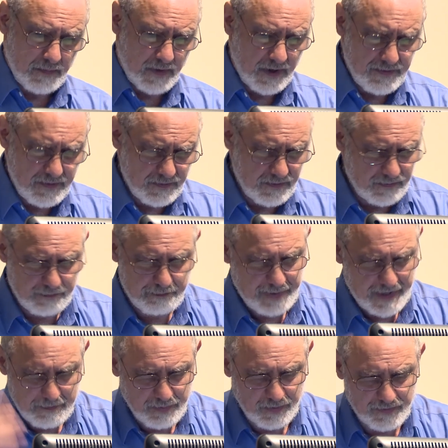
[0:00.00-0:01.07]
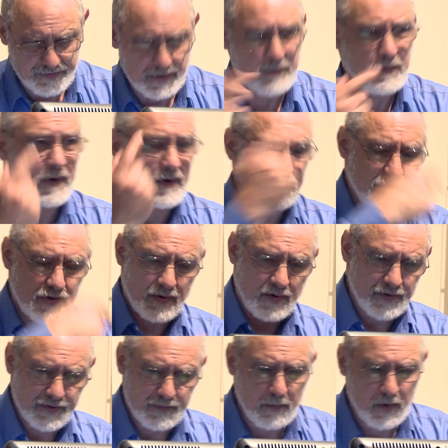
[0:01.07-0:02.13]
other papers, well,
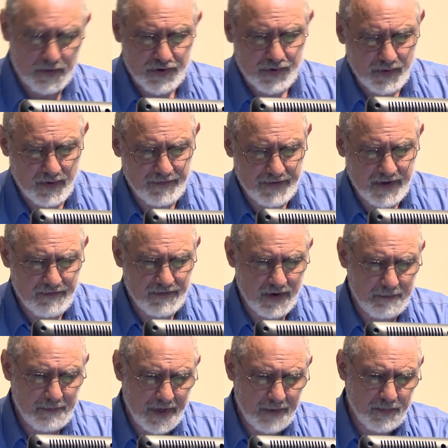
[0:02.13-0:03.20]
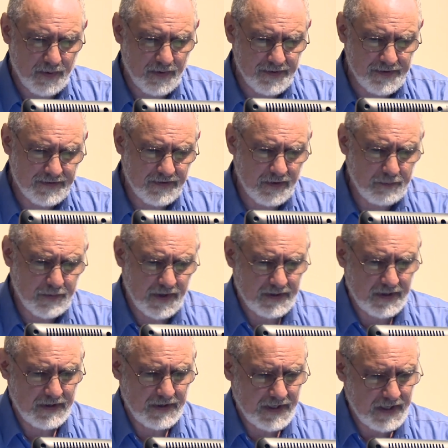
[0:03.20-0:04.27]
Charles Small should have given a paper on this subject,
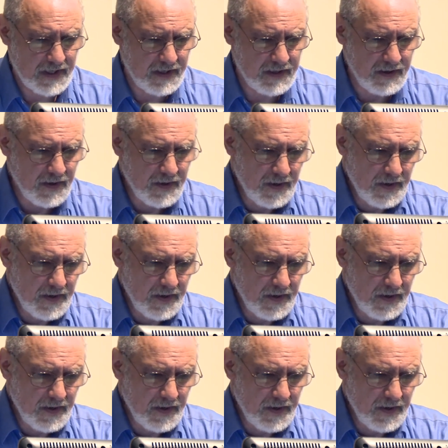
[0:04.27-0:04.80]
indicate.